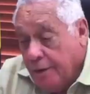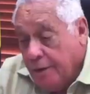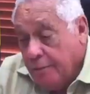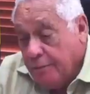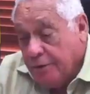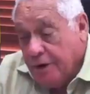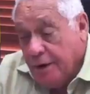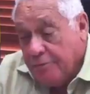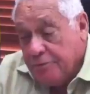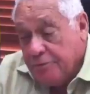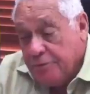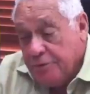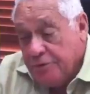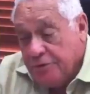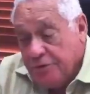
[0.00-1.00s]
and perhaps
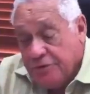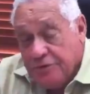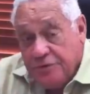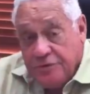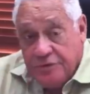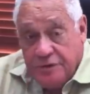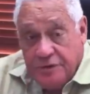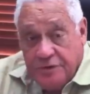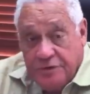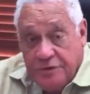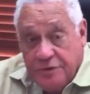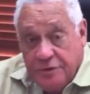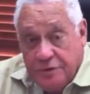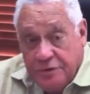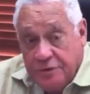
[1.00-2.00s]
resuscitation
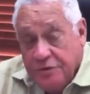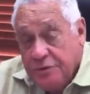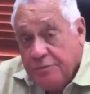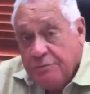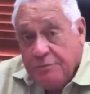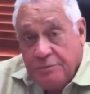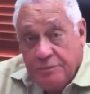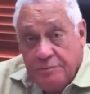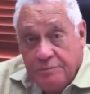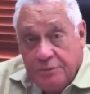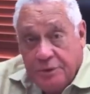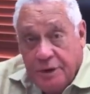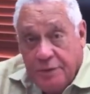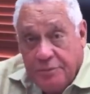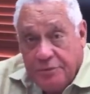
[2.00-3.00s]
is
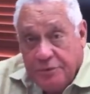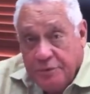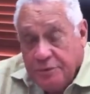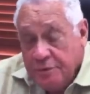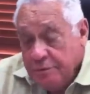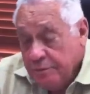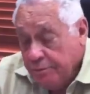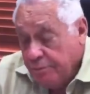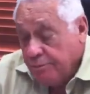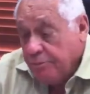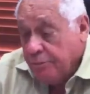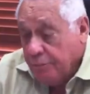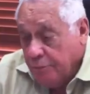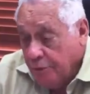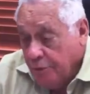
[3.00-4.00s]
perhaps
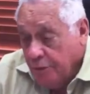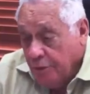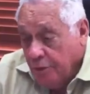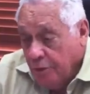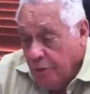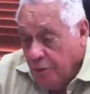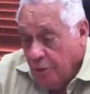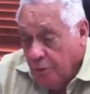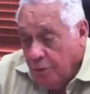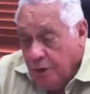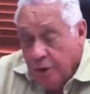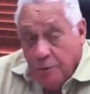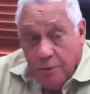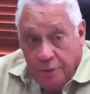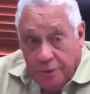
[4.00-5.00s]
the
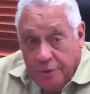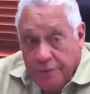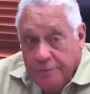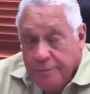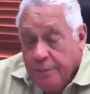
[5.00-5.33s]
real word,